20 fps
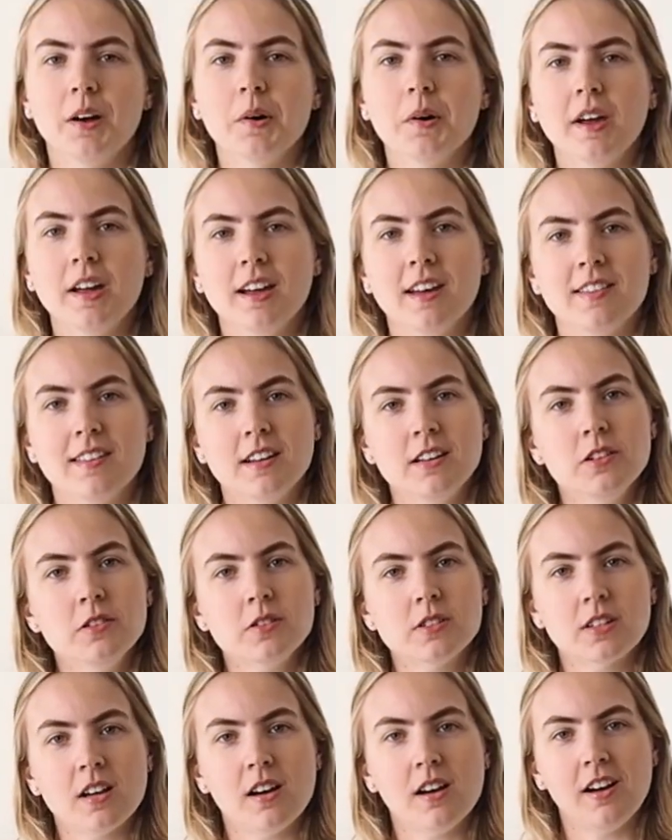Okay, and then you
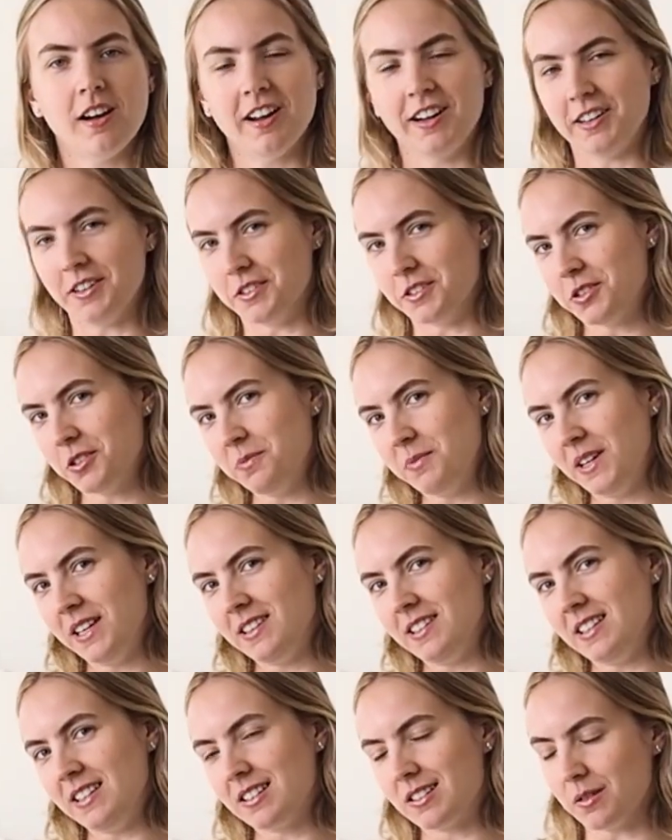saw I also
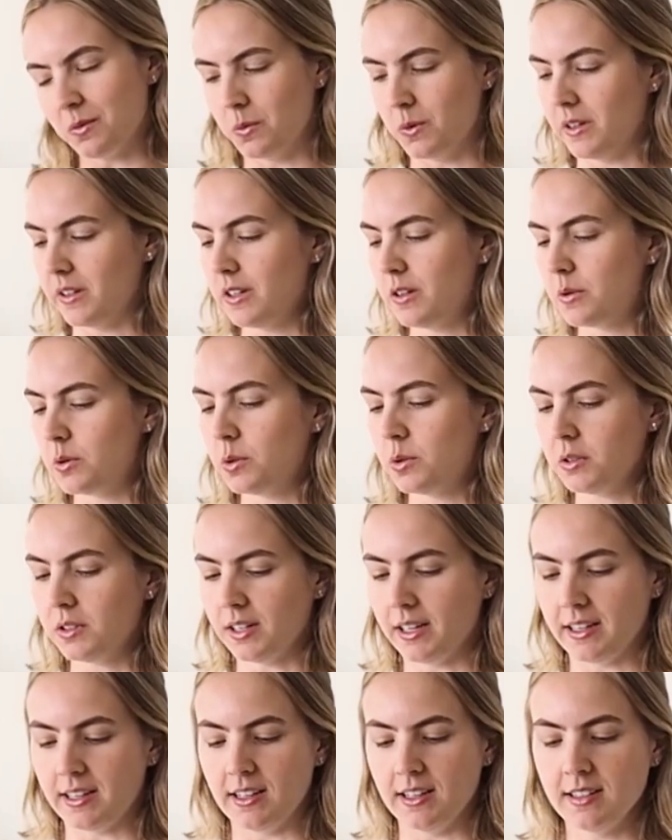made these really cool
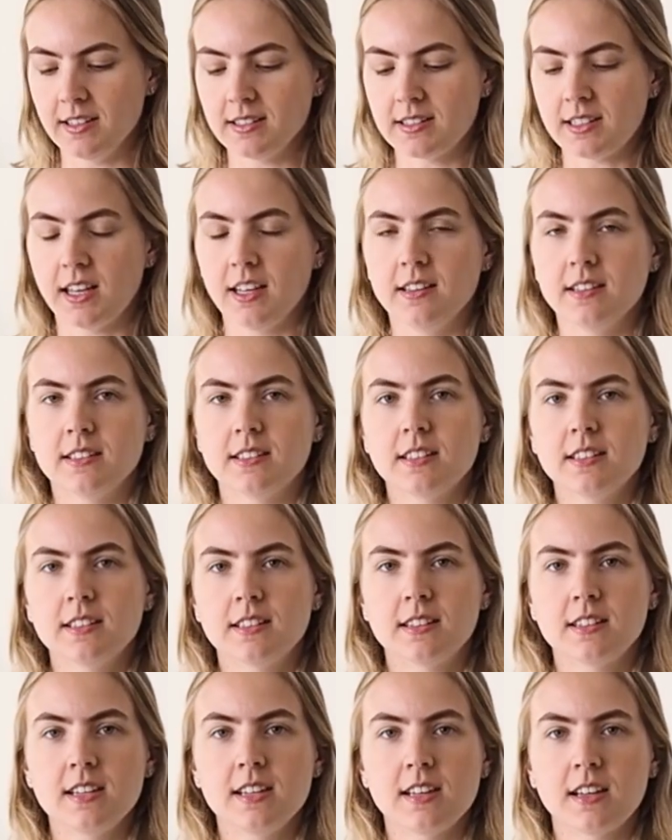leggings, and this
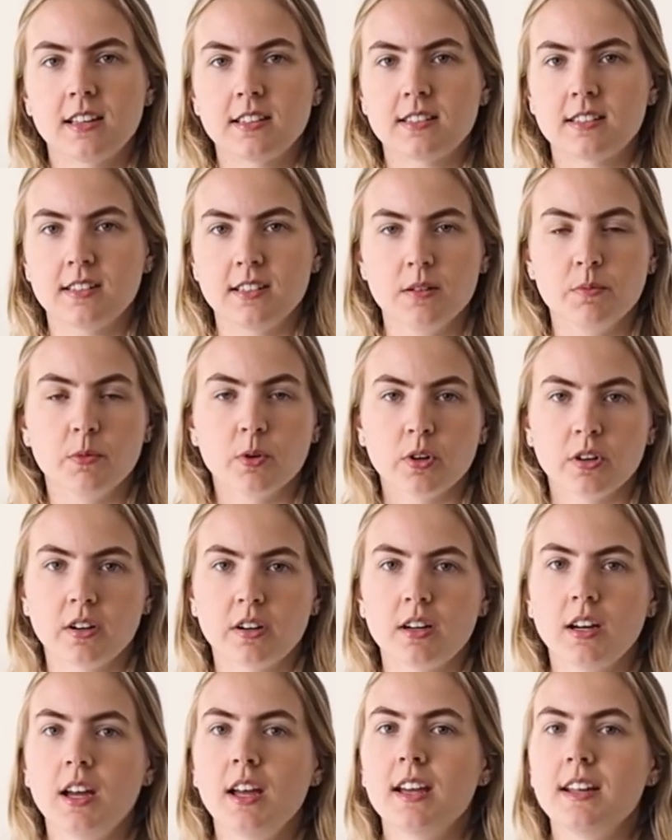is the
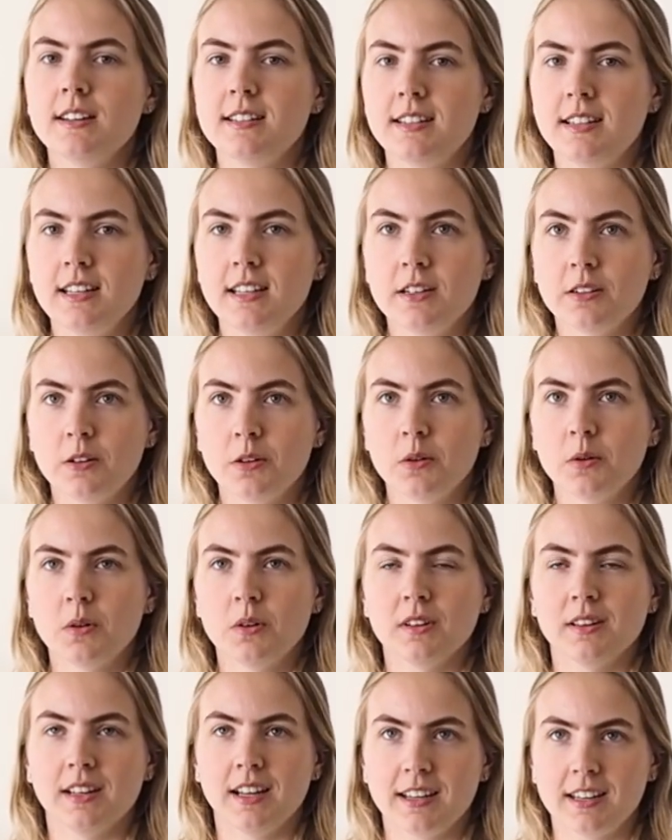Seamwork
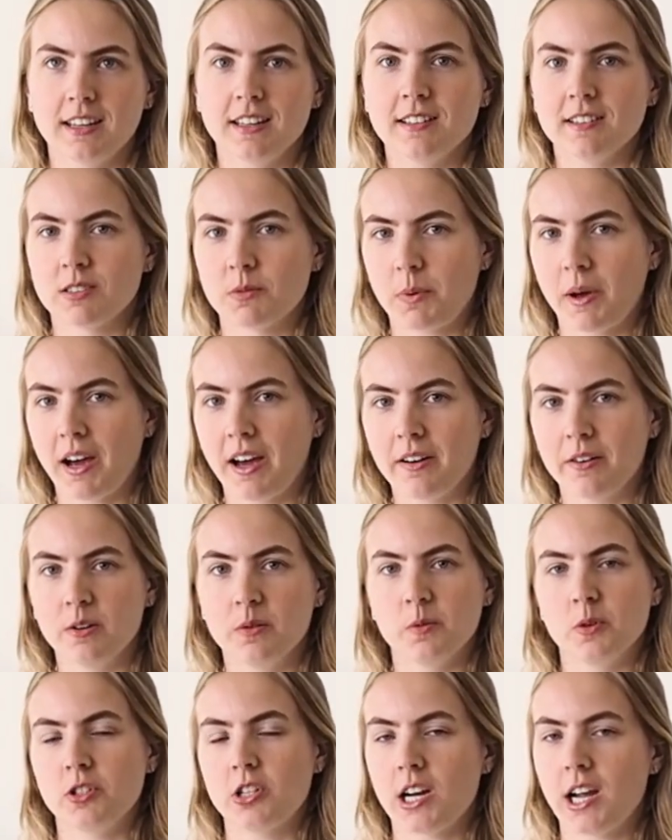Tino leggings
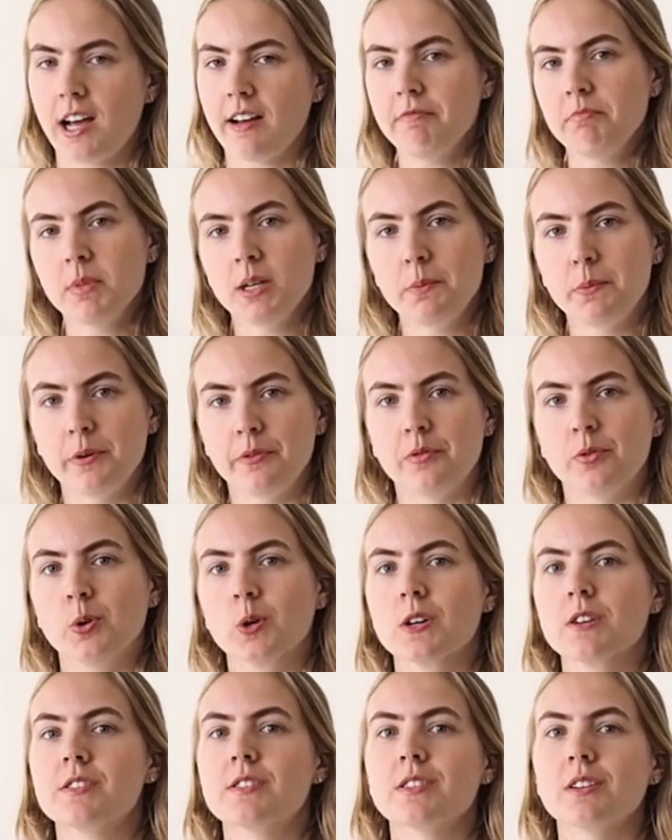pattern, which I have made
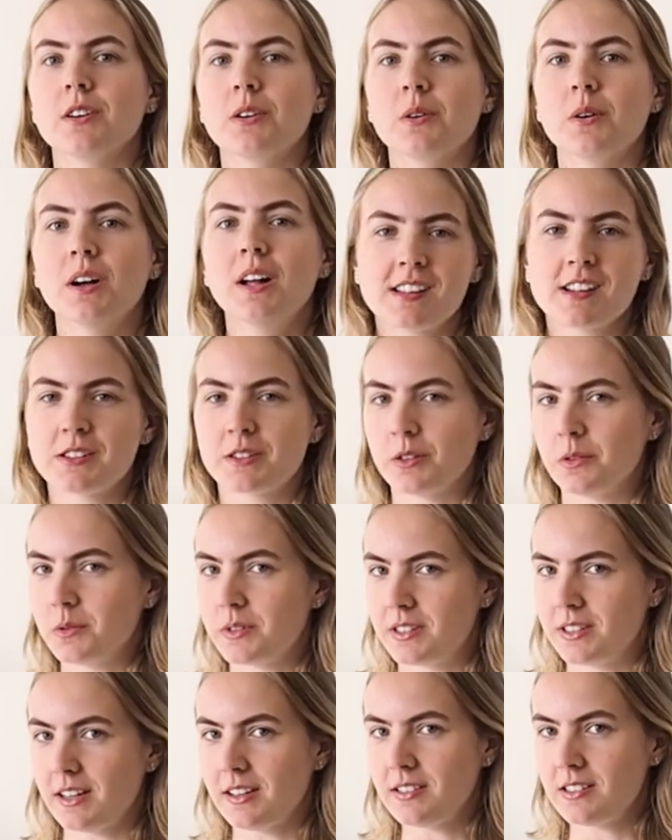before, so so it
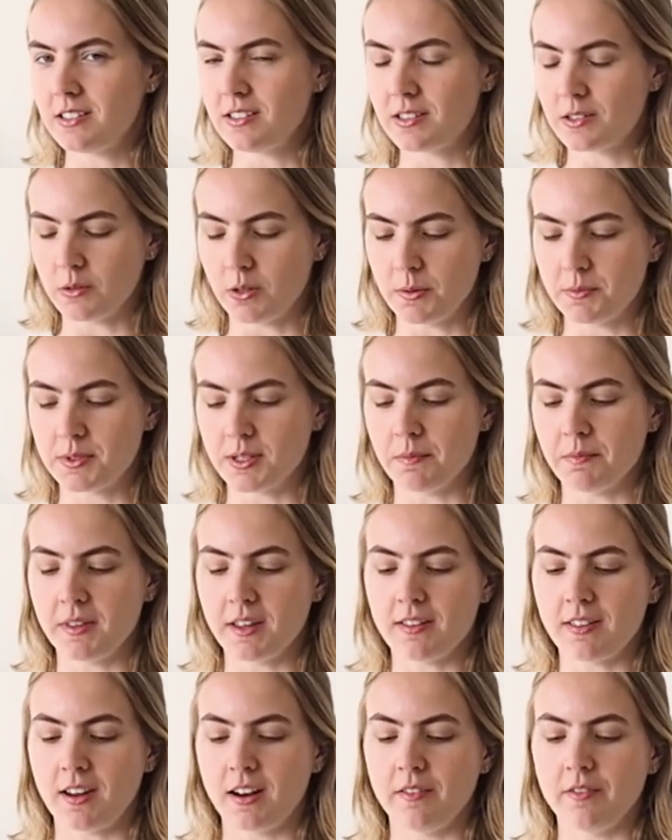was nice to sew up
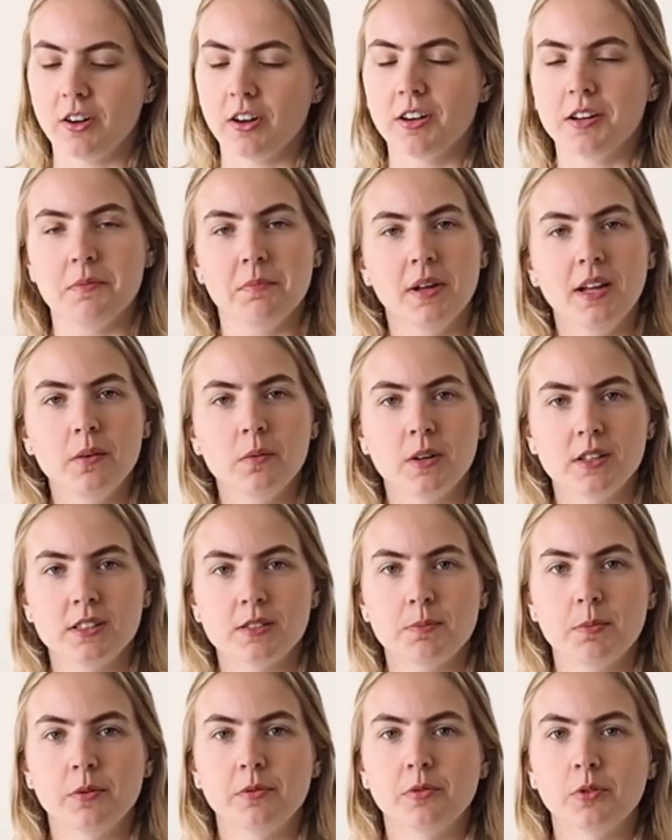something that I've already made
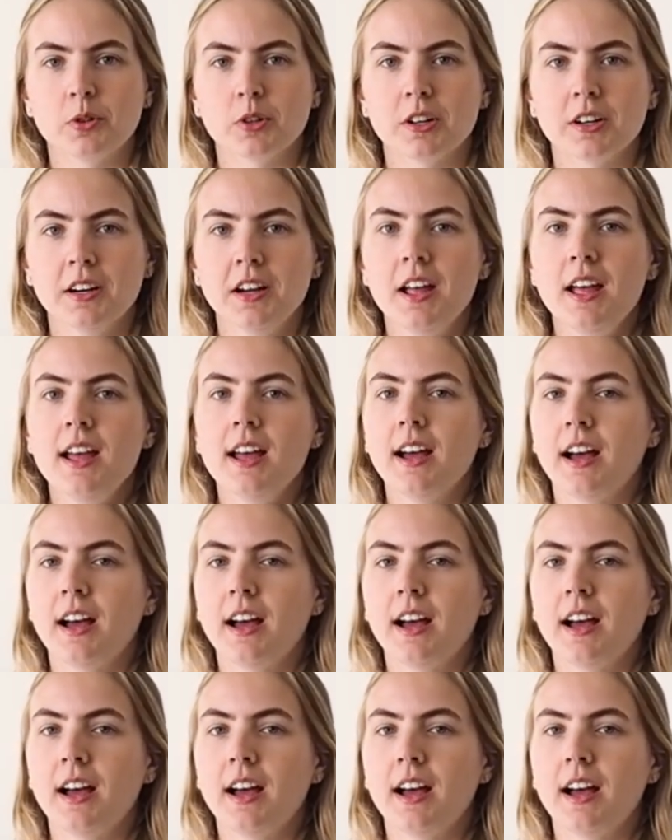once before.